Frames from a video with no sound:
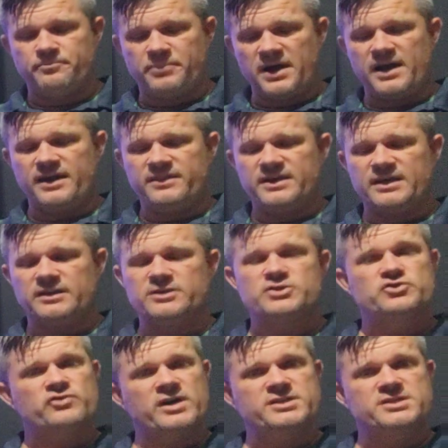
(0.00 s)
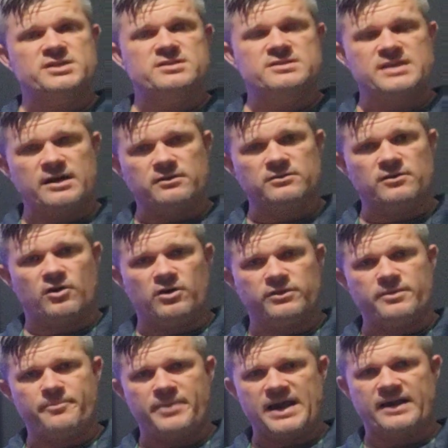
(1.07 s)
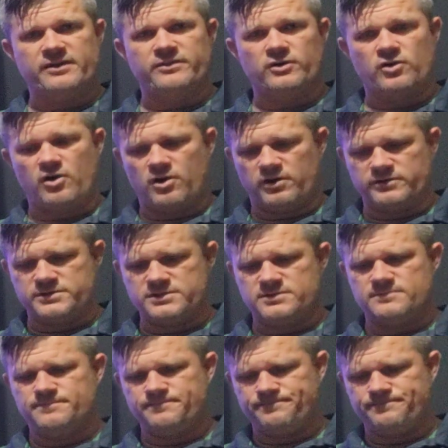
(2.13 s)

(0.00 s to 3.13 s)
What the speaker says: by the illustrations that are on the back of the cards.